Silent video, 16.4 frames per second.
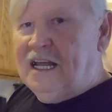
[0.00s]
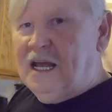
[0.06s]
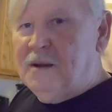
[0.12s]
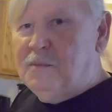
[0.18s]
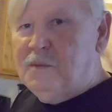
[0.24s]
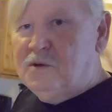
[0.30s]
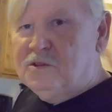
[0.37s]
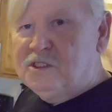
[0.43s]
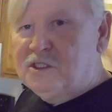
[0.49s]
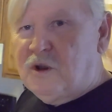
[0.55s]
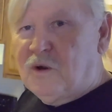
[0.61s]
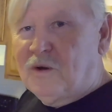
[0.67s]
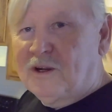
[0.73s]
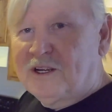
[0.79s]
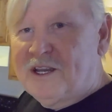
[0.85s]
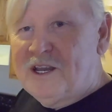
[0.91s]
I'm going to
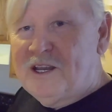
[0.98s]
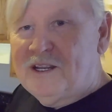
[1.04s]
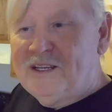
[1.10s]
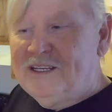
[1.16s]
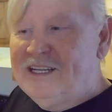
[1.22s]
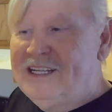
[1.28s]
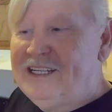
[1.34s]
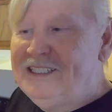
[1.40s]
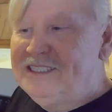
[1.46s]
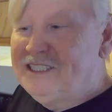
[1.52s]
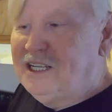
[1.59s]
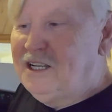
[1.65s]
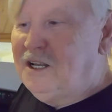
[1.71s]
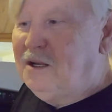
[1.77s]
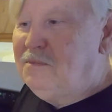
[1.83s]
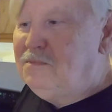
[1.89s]
start cutting these
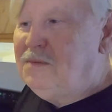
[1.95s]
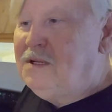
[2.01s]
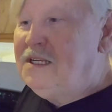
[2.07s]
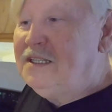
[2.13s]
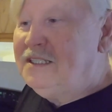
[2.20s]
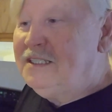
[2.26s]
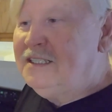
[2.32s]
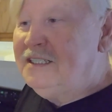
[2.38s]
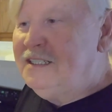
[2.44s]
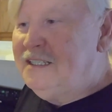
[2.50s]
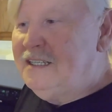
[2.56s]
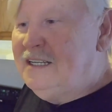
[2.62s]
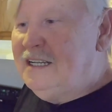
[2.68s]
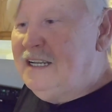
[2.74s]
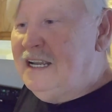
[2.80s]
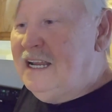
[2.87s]
up,
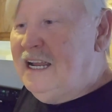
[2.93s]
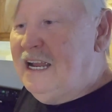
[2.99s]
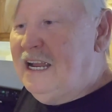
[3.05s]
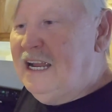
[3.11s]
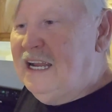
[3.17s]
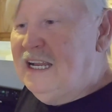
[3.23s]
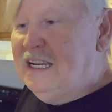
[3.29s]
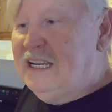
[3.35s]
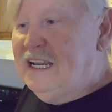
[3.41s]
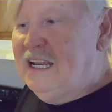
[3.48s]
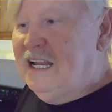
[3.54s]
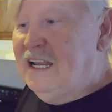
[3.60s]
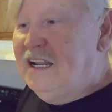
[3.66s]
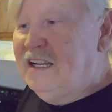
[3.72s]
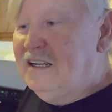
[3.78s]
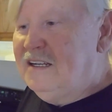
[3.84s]
and
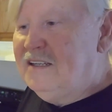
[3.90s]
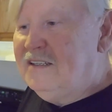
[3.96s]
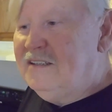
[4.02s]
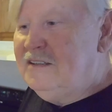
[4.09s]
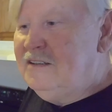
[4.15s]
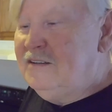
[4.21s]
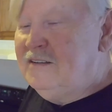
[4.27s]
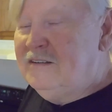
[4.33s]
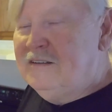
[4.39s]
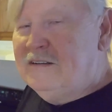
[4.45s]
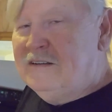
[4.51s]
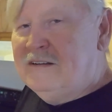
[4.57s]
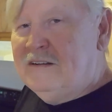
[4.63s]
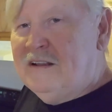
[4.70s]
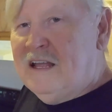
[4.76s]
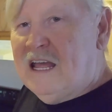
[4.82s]

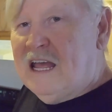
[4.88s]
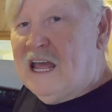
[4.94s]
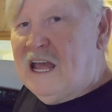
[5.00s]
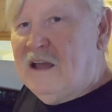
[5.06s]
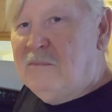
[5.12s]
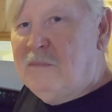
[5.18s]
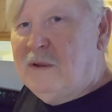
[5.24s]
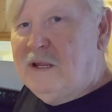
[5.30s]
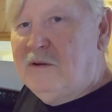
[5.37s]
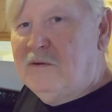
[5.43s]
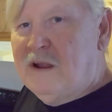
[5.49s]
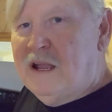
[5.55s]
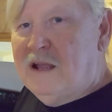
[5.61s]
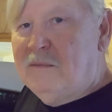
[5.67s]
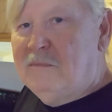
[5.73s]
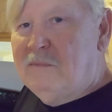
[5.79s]
I'll be
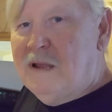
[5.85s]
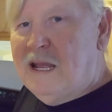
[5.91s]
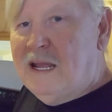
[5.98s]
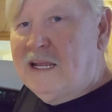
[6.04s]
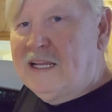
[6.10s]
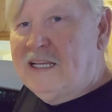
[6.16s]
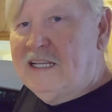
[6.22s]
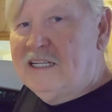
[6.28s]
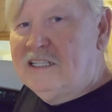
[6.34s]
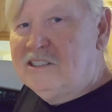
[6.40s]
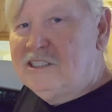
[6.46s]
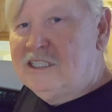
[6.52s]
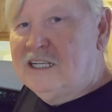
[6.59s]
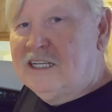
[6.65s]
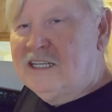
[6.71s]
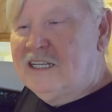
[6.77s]
right back in a
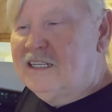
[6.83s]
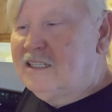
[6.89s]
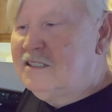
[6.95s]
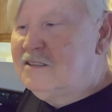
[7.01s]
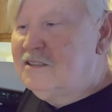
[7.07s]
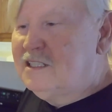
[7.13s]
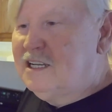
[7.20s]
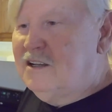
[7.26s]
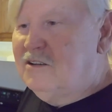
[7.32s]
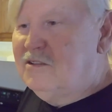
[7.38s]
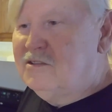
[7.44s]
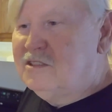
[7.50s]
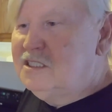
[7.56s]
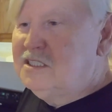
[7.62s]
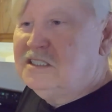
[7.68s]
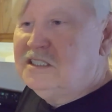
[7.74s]
second
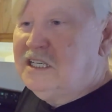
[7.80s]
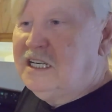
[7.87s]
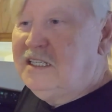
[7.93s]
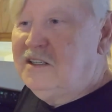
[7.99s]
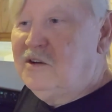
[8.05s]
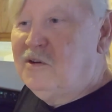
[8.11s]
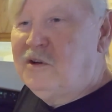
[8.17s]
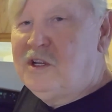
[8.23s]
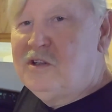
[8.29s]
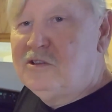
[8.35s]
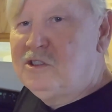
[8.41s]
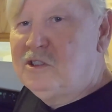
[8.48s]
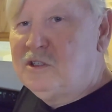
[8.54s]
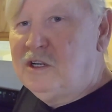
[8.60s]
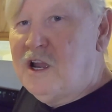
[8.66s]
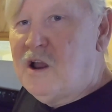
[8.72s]
because ain't no
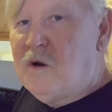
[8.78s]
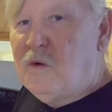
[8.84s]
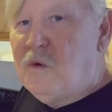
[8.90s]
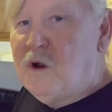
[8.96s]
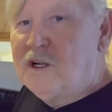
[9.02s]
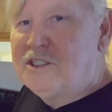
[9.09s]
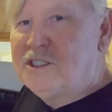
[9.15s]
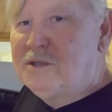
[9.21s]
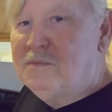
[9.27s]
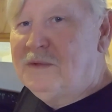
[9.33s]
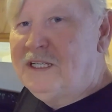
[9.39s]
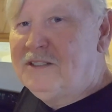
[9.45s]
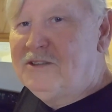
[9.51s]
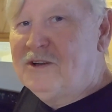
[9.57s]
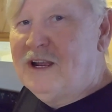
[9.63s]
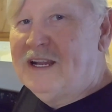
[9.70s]
use of y'all watching
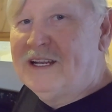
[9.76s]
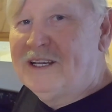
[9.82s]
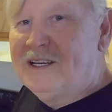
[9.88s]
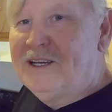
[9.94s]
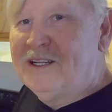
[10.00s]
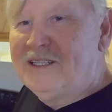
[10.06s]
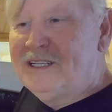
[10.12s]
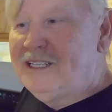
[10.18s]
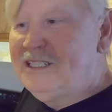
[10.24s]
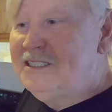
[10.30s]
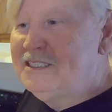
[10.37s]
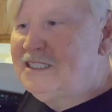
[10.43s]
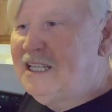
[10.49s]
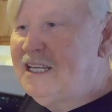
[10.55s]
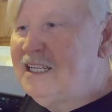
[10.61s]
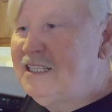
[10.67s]
me try to cut
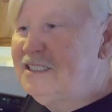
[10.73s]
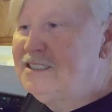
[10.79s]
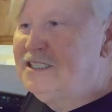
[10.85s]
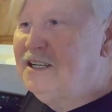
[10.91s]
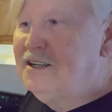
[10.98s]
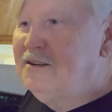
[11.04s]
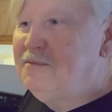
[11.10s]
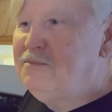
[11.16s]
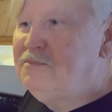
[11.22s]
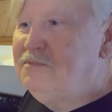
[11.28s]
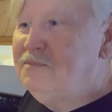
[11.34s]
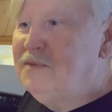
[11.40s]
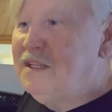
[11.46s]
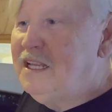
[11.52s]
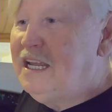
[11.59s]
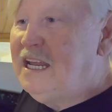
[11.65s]
these things up.
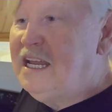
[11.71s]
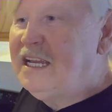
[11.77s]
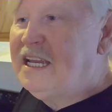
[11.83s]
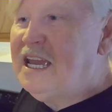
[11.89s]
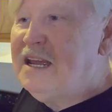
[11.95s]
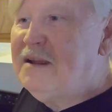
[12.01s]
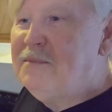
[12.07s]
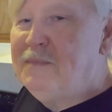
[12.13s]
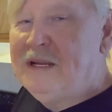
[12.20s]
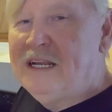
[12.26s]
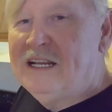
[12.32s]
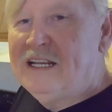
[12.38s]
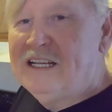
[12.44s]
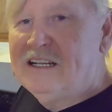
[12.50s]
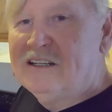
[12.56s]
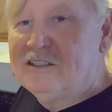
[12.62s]
It can be
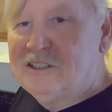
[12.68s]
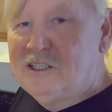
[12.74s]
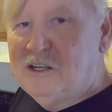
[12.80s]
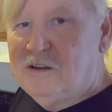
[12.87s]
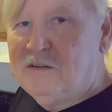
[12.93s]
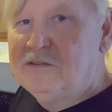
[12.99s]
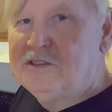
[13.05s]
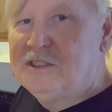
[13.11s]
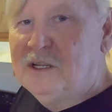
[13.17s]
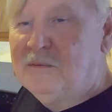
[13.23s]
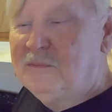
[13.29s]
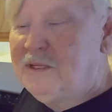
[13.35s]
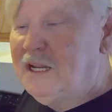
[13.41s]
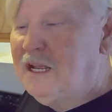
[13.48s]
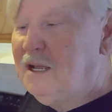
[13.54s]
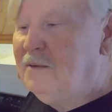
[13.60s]
a little tough
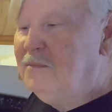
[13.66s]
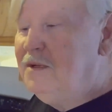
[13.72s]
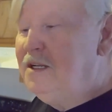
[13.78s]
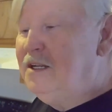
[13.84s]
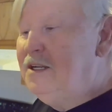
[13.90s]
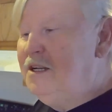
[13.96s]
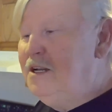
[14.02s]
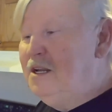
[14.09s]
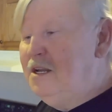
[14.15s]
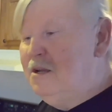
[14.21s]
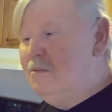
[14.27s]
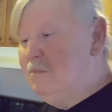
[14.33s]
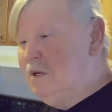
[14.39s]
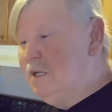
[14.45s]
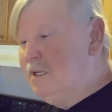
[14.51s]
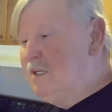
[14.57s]
sometimes.
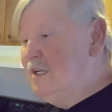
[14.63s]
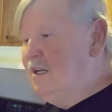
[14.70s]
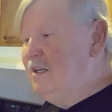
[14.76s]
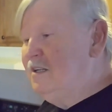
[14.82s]
But